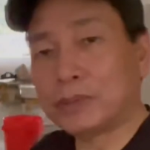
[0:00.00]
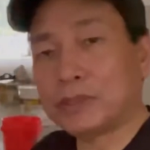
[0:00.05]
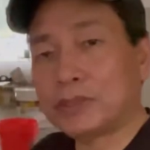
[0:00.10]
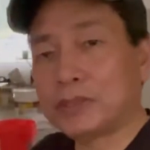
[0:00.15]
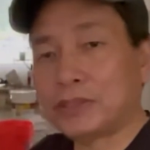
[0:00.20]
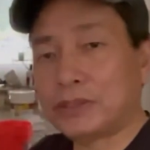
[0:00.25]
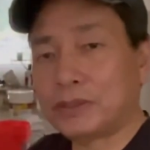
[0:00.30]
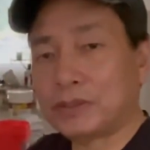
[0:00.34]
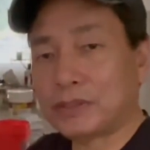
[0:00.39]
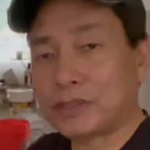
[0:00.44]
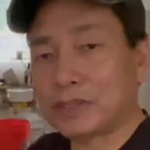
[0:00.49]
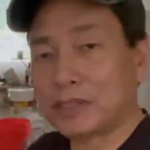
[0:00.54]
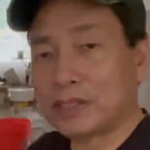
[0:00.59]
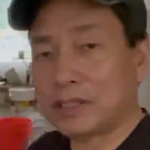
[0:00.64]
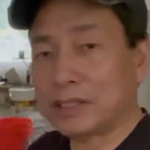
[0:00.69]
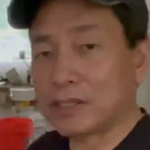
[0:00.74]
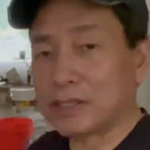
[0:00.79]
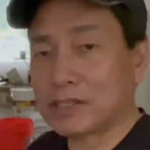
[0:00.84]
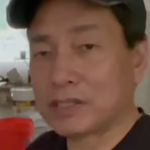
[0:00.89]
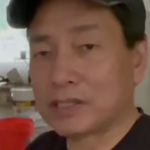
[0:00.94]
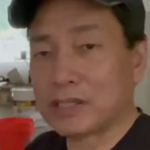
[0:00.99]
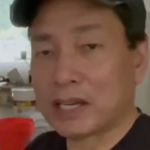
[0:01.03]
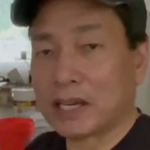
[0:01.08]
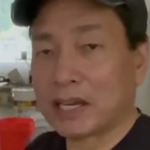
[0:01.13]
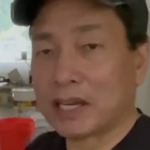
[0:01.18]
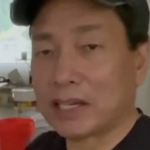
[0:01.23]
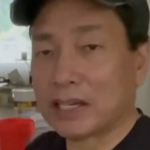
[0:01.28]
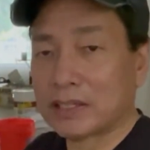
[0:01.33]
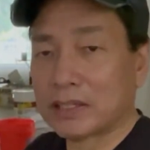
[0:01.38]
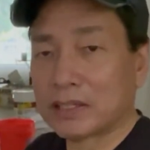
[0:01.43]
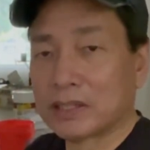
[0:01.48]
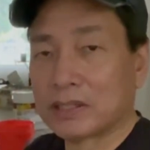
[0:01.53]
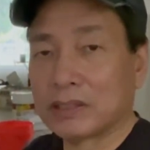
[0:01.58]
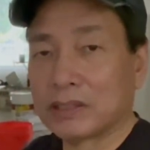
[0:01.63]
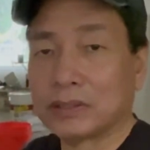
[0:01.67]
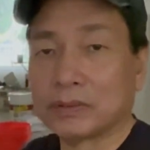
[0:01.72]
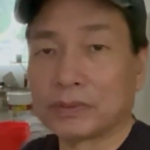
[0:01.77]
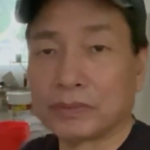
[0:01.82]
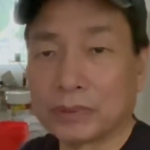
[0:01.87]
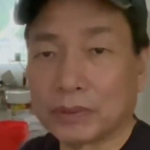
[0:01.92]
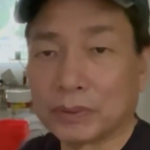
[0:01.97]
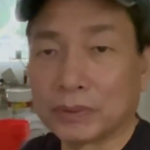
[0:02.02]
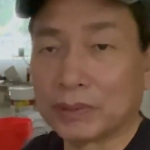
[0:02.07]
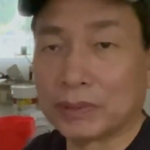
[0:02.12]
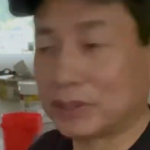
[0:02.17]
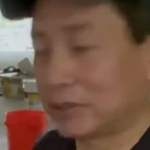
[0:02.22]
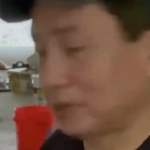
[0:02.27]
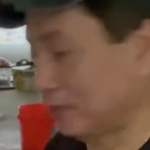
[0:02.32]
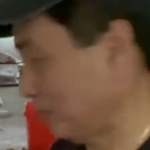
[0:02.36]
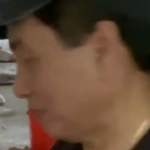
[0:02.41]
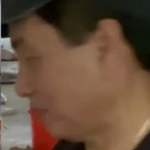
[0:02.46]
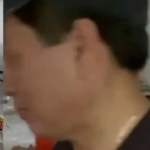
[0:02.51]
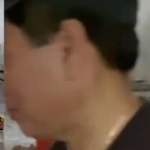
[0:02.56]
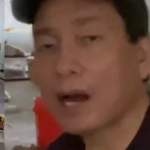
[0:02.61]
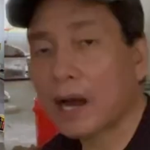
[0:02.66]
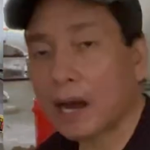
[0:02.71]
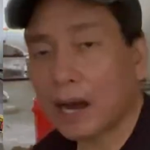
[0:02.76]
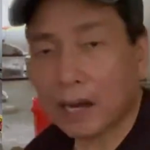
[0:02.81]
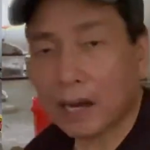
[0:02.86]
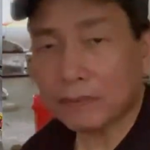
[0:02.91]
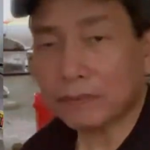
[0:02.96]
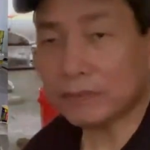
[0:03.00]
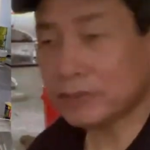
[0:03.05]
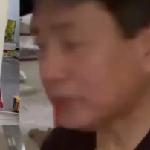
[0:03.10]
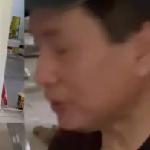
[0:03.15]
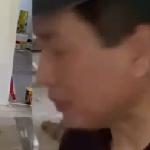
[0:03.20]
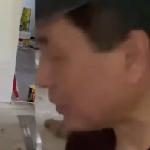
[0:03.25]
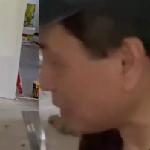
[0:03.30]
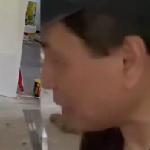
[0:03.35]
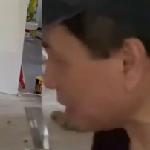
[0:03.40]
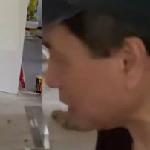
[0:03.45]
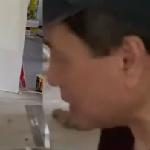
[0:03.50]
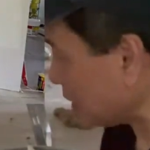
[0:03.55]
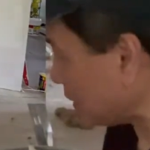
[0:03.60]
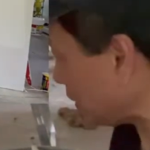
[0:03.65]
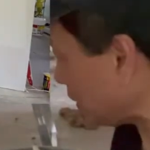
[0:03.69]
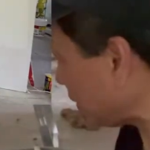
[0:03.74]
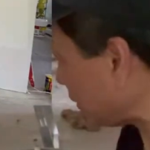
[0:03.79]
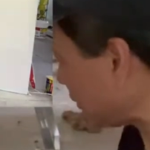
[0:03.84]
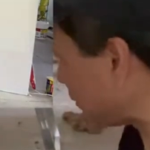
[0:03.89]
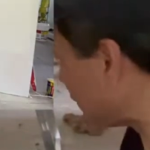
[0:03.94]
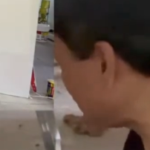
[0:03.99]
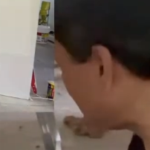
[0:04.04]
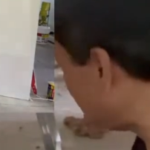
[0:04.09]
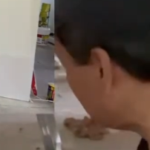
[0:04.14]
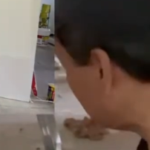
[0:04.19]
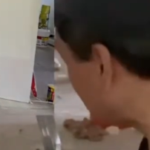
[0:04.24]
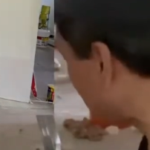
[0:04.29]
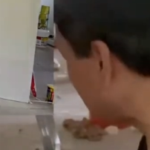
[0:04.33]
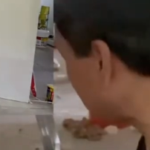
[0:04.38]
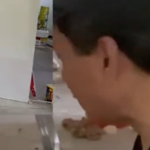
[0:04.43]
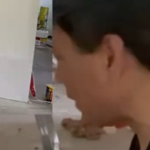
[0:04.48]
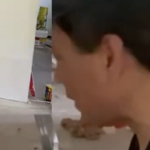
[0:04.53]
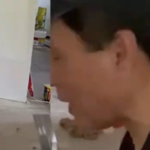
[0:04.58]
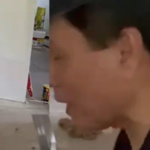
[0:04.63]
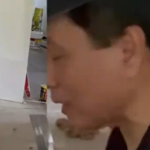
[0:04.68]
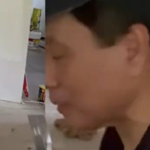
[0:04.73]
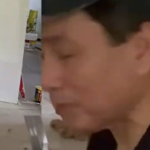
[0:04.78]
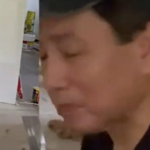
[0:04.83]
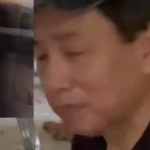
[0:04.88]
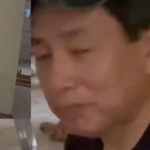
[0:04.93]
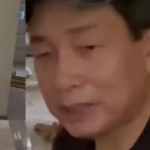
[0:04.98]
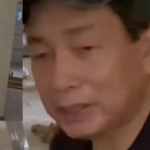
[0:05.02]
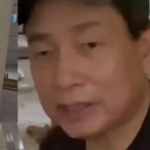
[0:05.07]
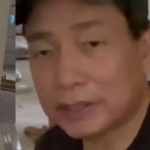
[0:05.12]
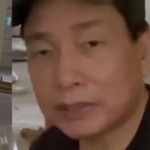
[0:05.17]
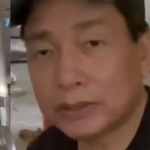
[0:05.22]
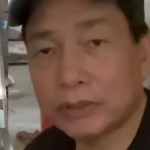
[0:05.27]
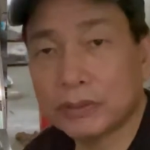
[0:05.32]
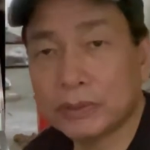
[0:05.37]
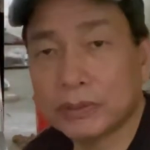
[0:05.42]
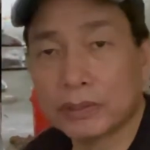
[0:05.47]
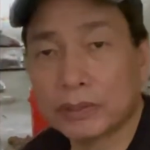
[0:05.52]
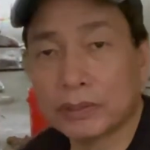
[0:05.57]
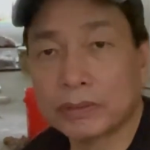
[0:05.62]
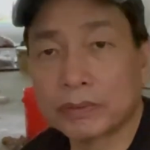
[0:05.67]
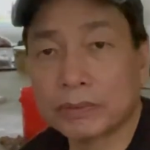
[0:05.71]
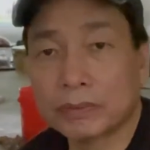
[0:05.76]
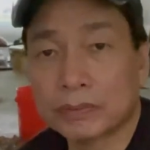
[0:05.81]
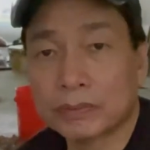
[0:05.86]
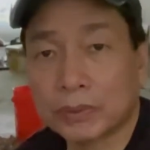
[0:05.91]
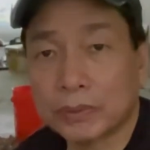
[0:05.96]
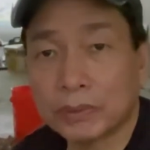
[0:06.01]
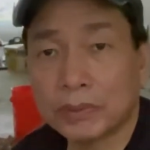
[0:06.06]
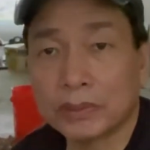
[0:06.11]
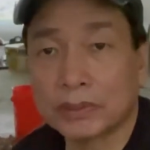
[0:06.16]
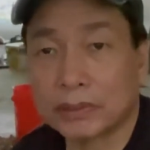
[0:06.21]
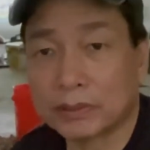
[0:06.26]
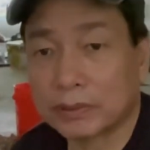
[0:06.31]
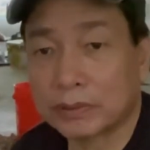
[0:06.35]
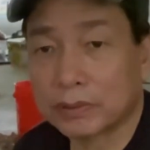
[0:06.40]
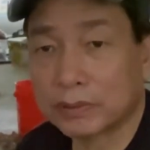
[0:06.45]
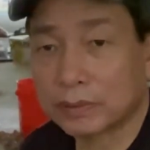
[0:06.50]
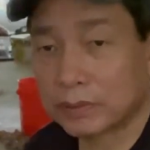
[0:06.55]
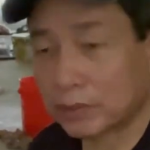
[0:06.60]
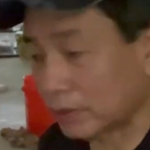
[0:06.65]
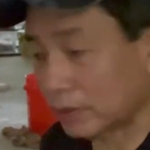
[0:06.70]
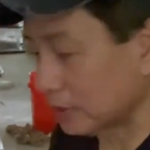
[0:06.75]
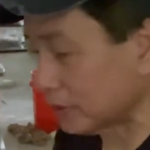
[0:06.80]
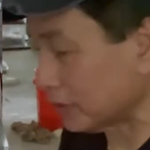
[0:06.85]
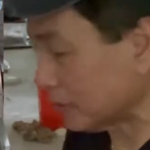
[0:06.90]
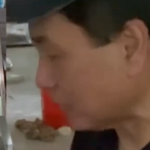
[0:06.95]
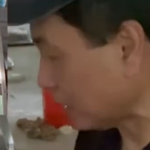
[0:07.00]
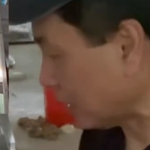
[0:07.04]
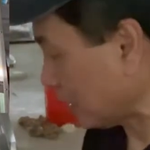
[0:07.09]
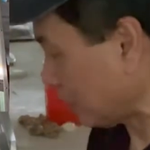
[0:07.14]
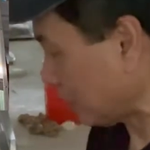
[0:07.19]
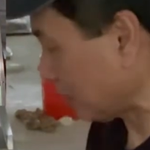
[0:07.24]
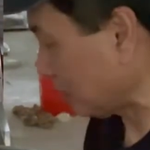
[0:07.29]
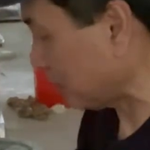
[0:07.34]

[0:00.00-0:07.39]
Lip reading: use this as the roller. Obviously, you will not be using the roller all the time.